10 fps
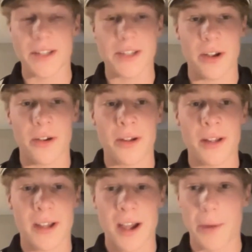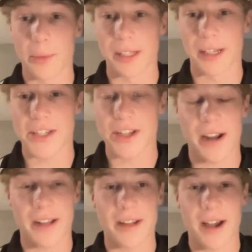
So I'm really excited.